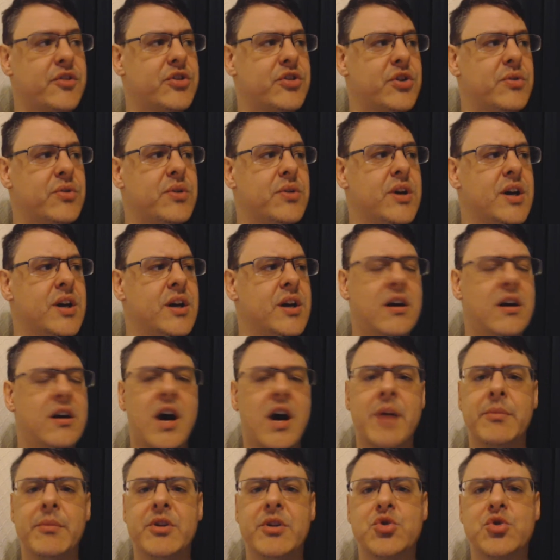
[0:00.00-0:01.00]
So
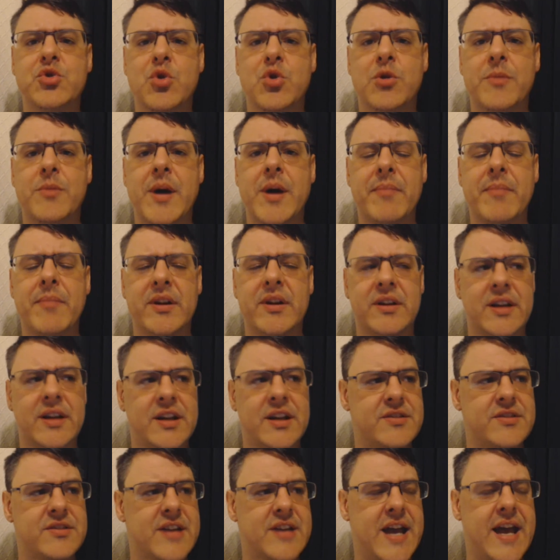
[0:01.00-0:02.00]
I'm going to talk about
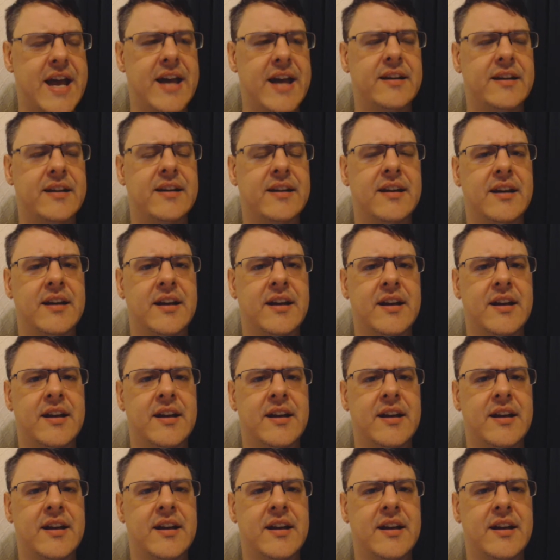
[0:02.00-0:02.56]
Mondays, and